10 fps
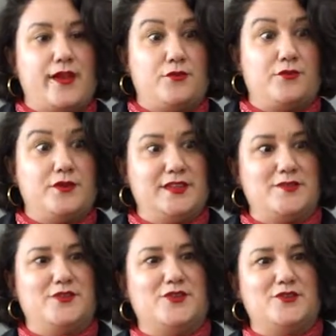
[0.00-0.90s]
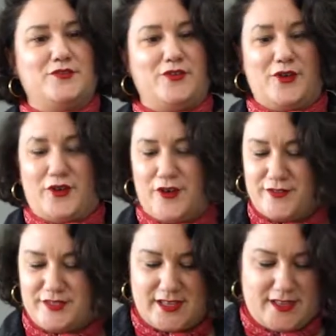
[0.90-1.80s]
create a really beautiful
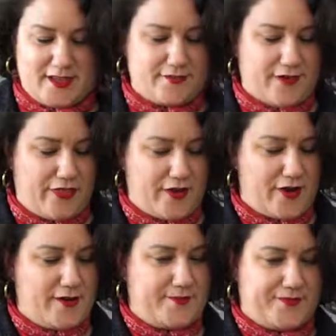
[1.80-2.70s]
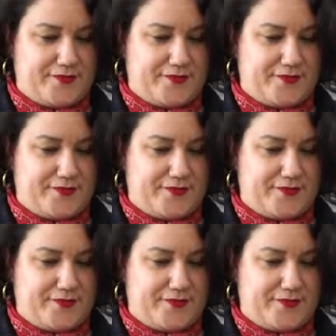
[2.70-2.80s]
curve to the feather.